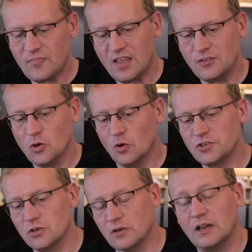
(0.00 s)
You
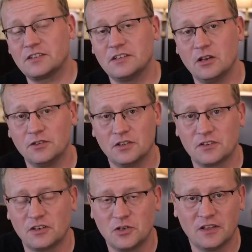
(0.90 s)
also, actually, on the other
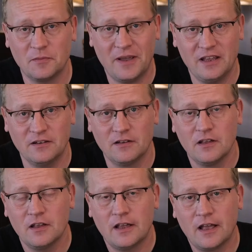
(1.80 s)
side, you get the pen.
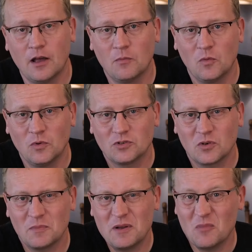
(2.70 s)
But we'll talk
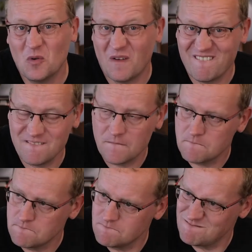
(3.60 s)
a bit more,
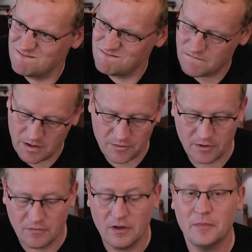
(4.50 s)
there we go,
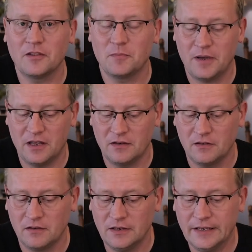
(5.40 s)
about the pen
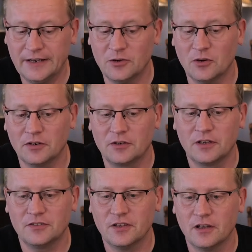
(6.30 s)
later on,
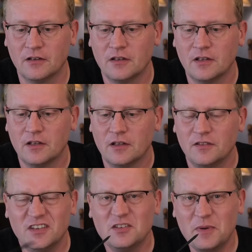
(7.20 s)
because
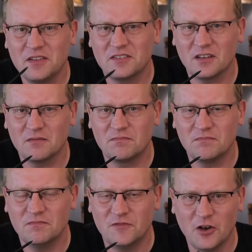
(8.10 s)
these pens are
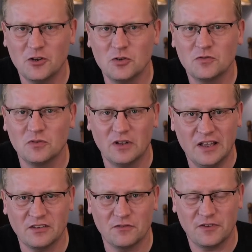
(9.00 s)
very useful,
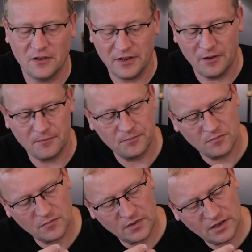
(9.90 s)
as I've found out,
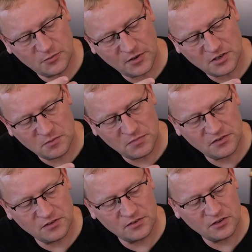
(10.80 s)
especially in
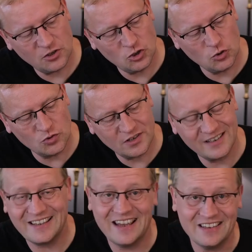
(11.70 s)
business use
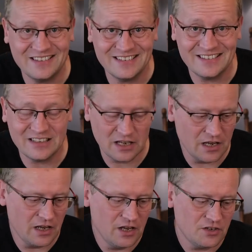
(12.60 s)
cases.
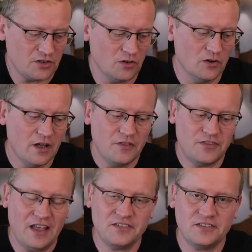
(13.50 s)
So
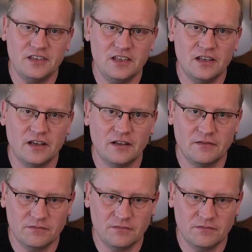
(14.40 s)
that's the